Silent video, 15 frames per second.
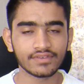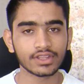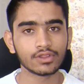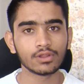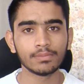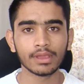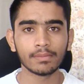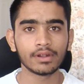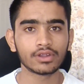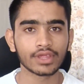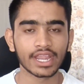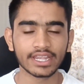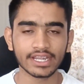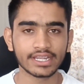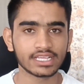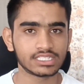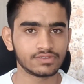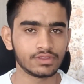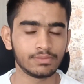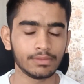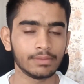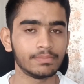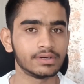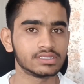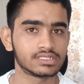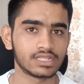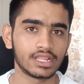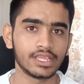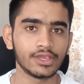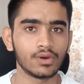even you'll be able to get in touch with me
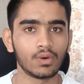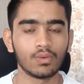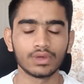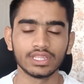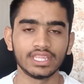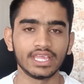personally over